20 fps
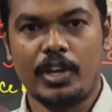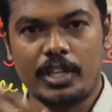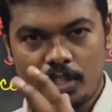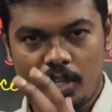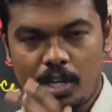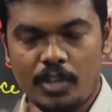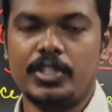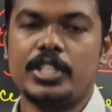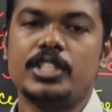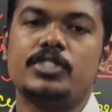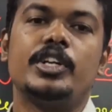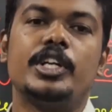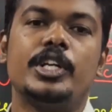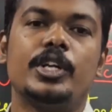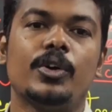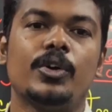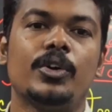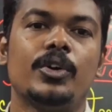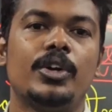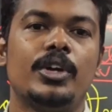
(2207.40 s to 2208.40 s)
further of this
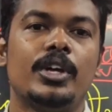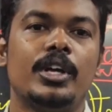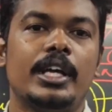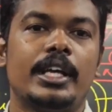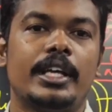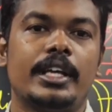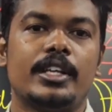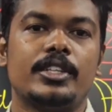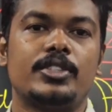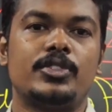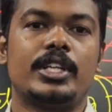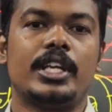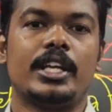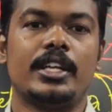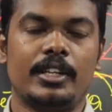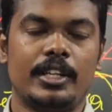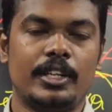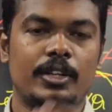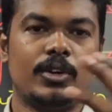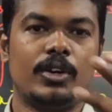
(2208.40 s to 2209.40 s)
video, yes, you
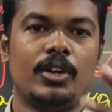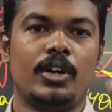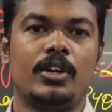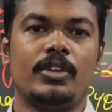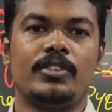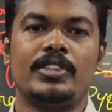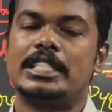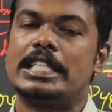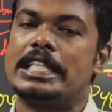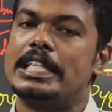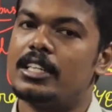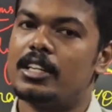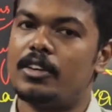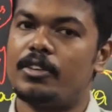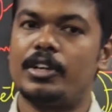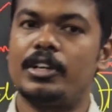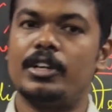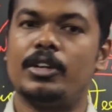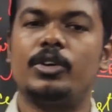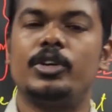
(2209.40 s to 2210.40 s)
can always see in
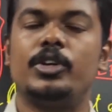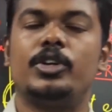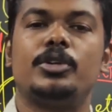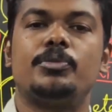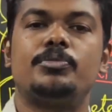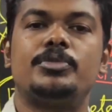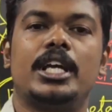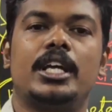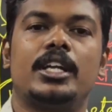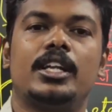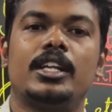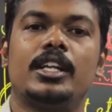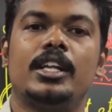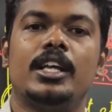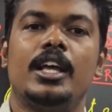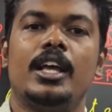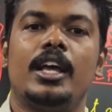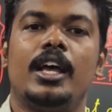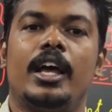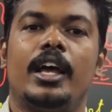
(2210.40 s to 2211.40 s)
our YouTube channel,
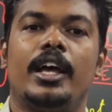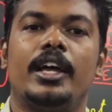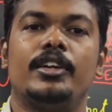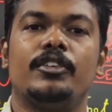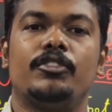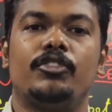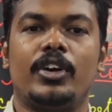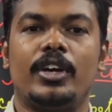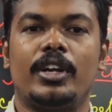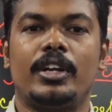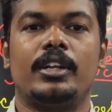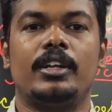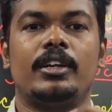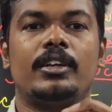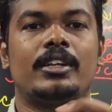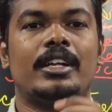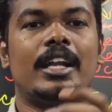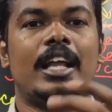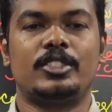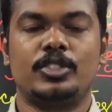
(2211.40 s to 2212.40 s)
and
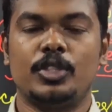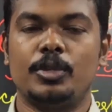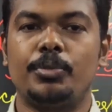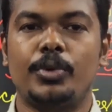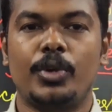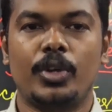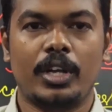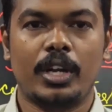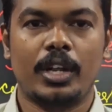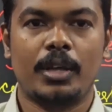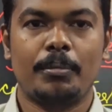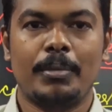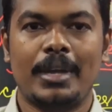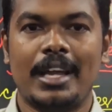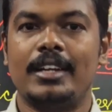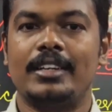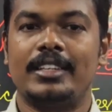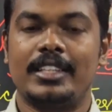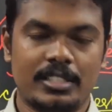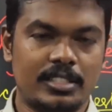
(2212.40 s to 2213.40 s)
for classroom program
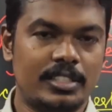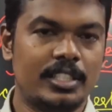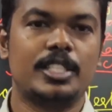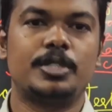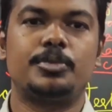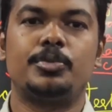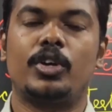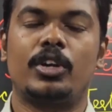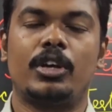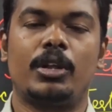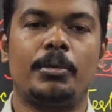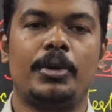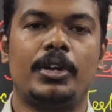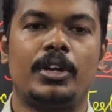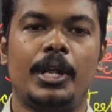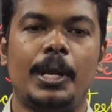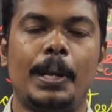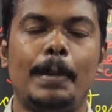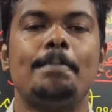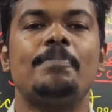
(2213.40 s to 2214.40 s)
and test series program
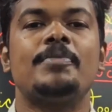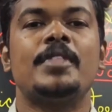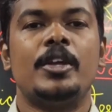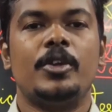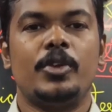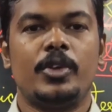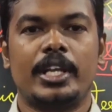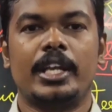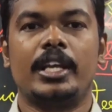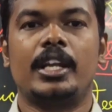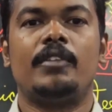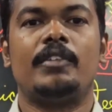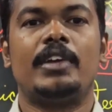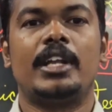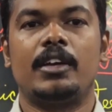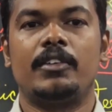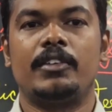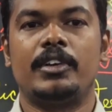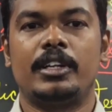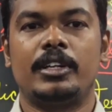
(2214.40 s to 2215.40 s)
and all, you can
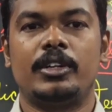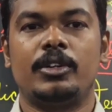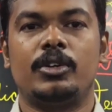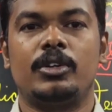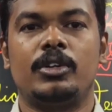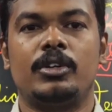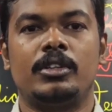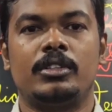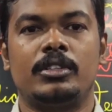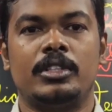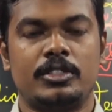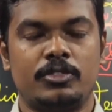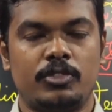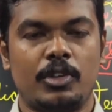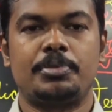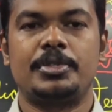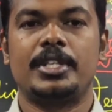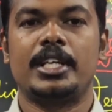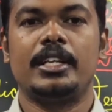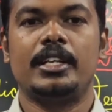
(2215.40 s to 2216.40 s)
avail our this
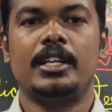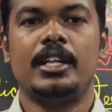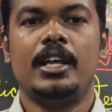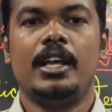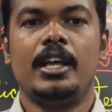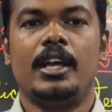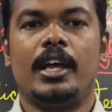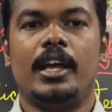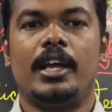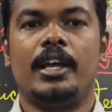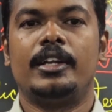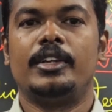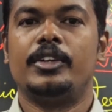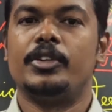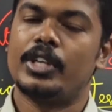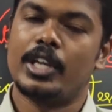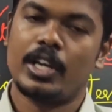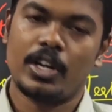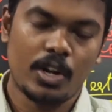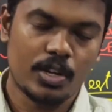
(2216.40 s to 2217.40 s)
website,
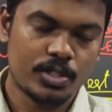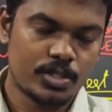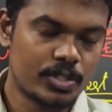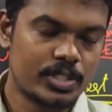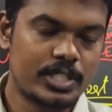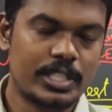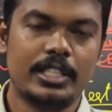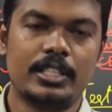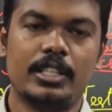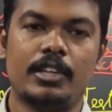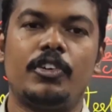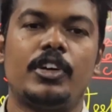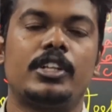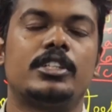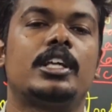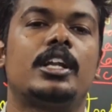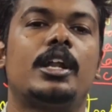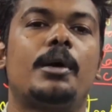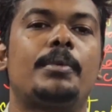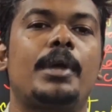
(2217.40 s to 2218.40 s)
and you can also see the
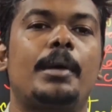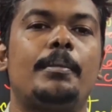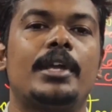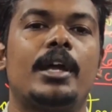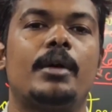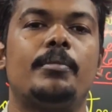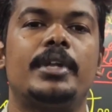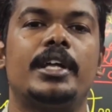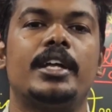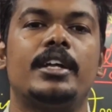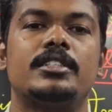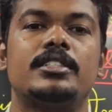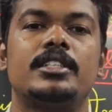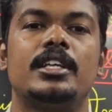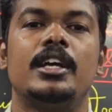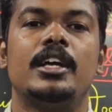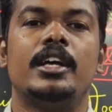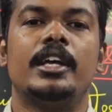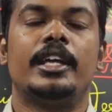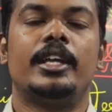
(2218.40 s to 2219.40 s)
further upcoming
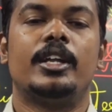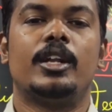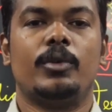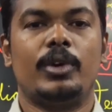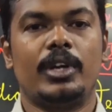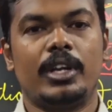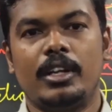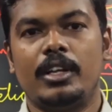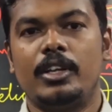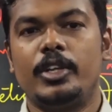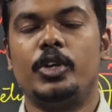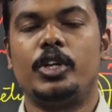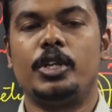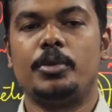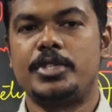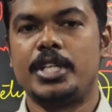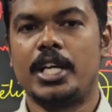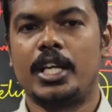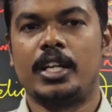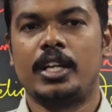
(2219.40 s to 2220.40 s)
updates in our
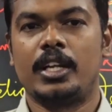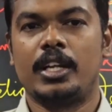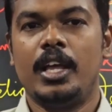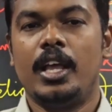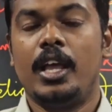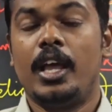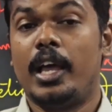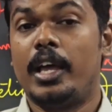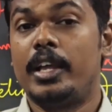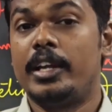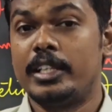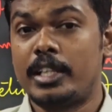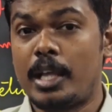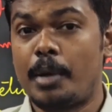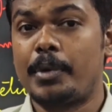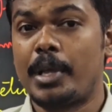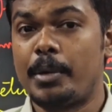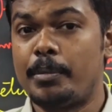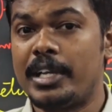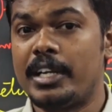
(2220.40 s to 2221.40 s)
YouTube channel. And in the
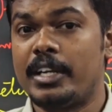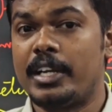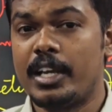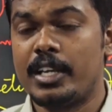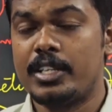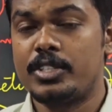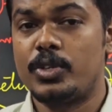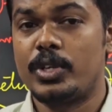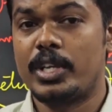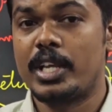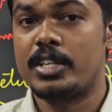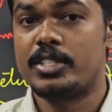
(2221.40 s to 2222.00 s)
upcoming days, you